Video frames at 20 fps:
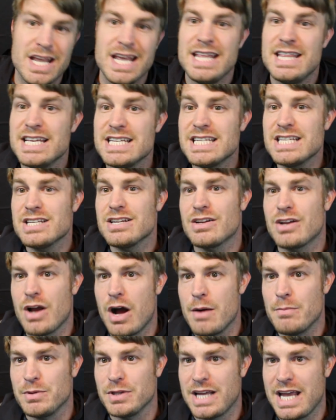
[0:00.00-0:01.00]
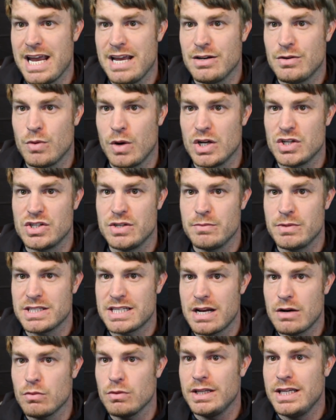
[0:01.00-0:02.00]
this is a complicated question
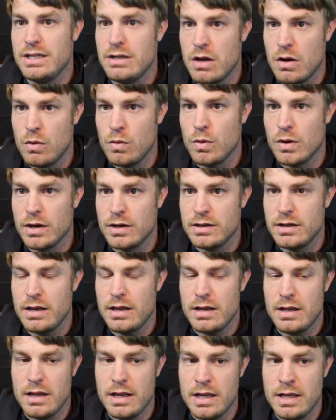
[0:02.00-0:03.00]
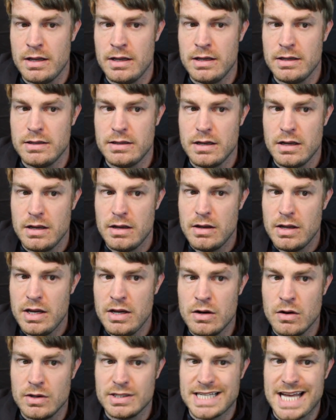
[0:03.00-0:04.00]
because I don't really know where
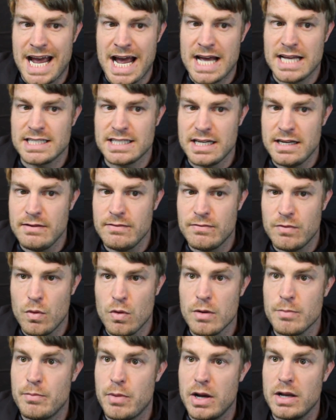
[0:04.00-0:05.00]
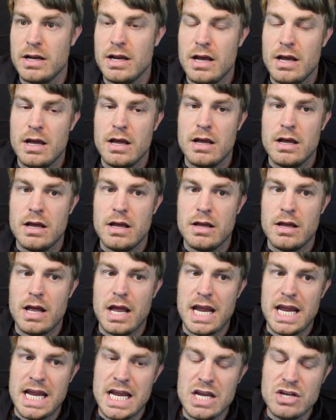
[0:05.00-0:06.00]
it's asking for, but
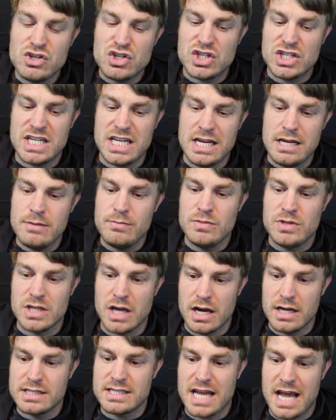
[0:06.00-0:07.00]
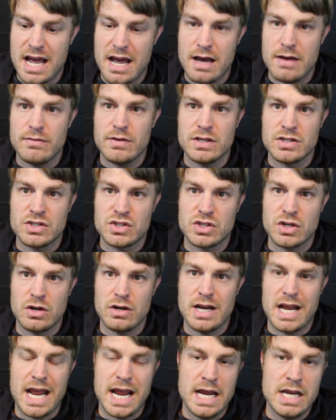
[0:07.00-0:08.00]
each team does have a
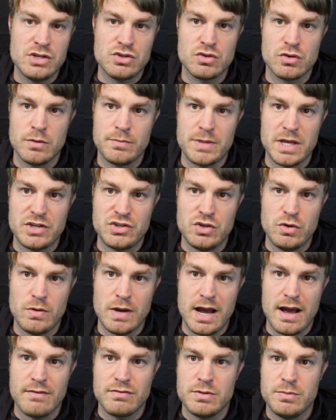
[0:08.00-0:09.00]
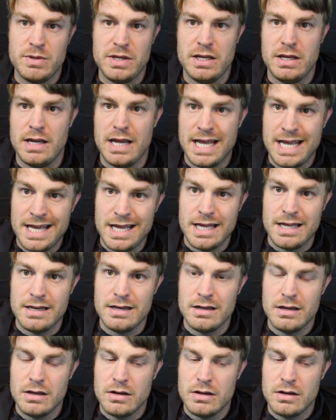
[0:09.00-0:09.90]
certain age group that you have to be in